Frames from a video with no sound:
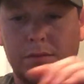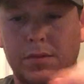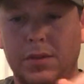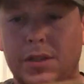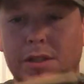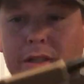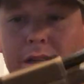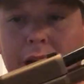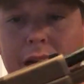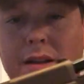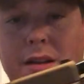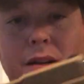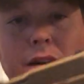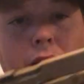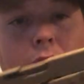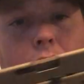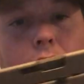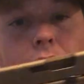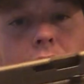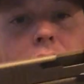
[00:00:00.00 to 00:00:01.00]
decided to
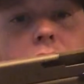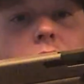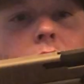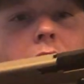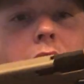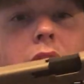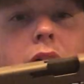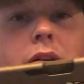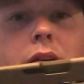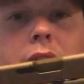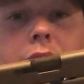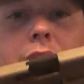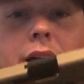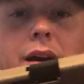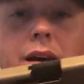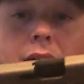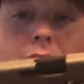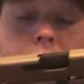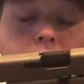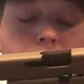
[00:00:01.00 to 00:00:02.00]
go this route, and
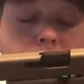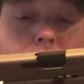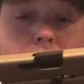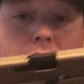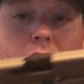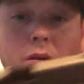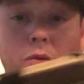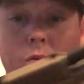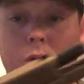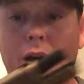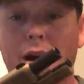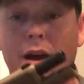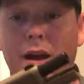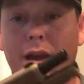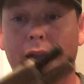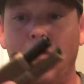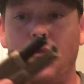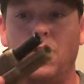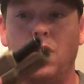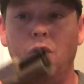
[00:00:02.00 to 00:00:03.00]
I understand why
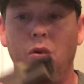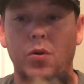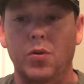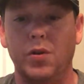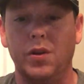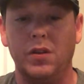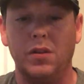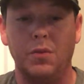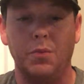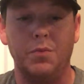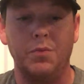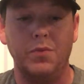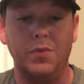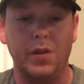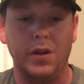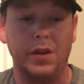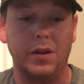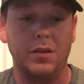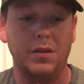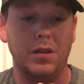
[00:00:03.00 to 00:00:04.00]
after holding
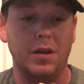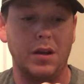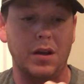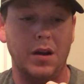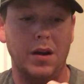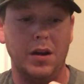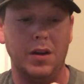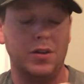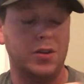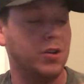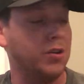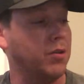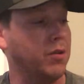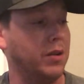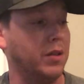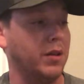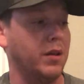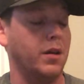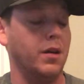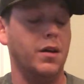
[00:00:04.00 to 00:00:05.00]
the gun and
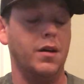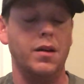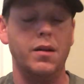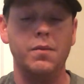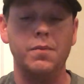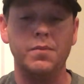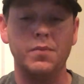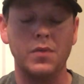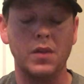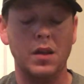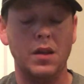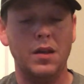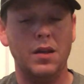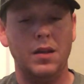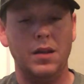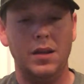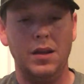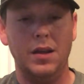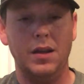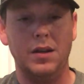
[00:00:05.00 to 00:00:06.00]
shooting the gun.
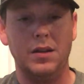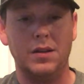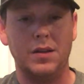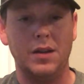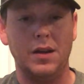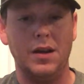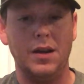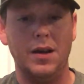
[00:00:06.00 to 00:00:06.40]
It